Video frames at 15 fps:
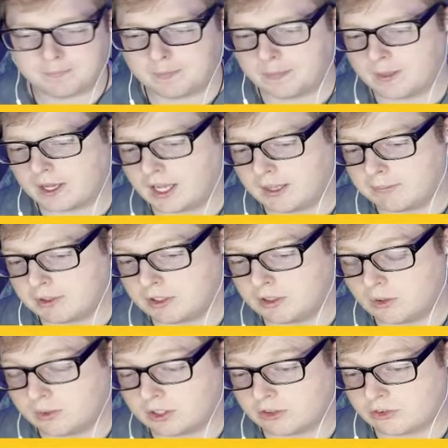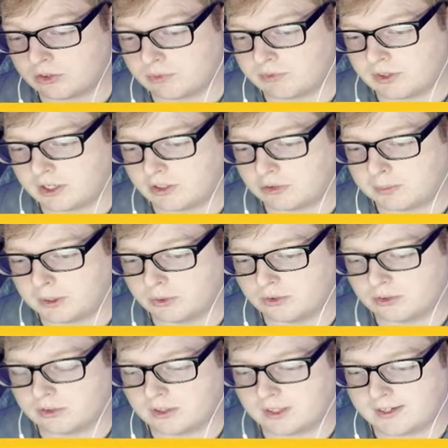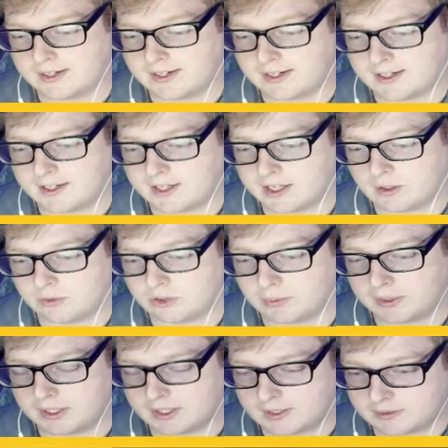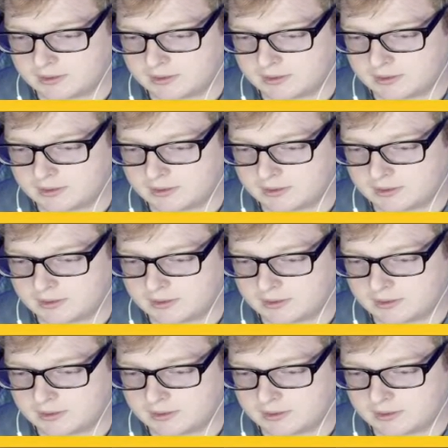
I'm gonna go get Surf then, I suppose. I don't see why not. I